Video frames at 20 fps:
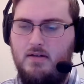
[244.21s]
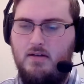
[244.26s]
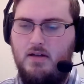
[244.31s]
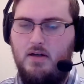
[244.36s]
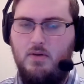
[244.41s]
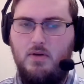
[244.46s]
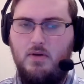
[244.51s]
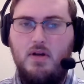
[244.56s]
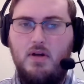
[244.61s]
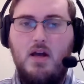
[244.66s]

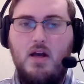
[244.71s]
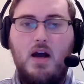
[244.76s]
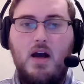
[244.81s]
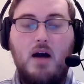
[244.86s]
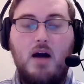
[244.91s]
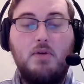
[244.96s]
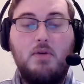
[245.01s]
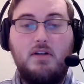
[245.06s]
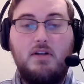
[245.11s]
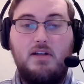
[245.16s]
Oh well,
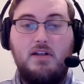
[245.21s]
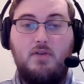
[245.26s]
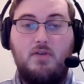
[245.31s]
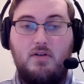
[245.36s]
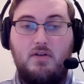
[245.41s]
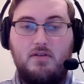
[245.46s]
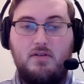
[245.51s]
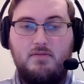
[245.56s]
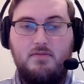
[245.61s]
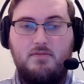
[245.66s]
I'm going to leave
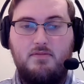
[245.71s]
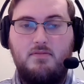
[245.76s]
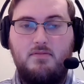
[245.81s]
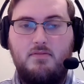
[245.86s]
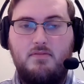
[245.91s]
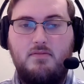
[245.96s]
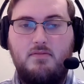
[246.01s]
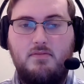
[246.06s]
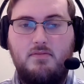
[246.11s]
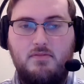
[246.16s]
all the
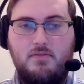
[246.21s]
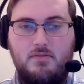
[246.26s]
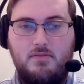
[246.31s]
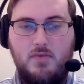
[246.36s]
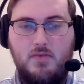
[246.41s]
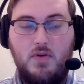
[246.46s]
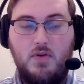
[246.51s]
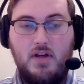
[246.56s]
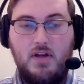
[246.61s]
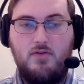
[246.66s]

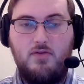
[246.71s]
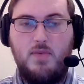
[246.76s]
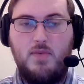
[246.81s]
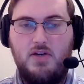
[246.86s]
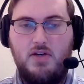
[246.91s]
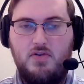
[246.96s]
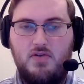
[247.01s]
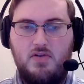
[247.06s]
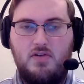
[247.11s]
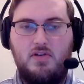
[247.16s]
all the
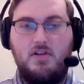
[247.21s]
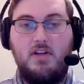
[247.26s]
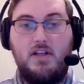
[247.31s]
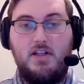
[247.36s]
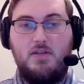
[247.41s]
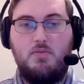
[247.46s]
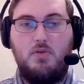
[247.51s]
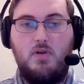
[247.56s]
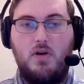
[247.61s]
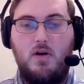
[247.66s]
information in the
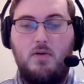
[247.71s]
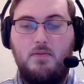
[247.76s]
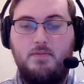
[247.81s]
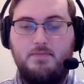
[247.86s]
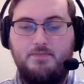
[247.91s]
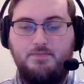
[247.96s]
links below.